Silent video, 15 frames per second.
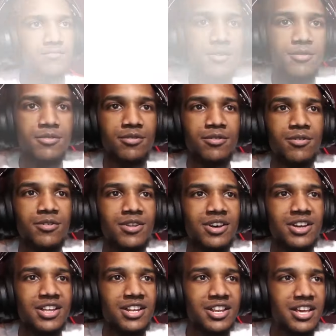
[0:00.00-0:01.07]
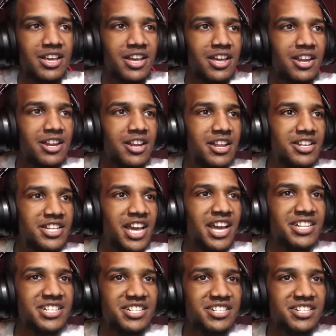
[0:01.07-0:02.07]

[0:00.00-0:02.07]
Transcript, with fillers: Ooh, look at the hitting the dances.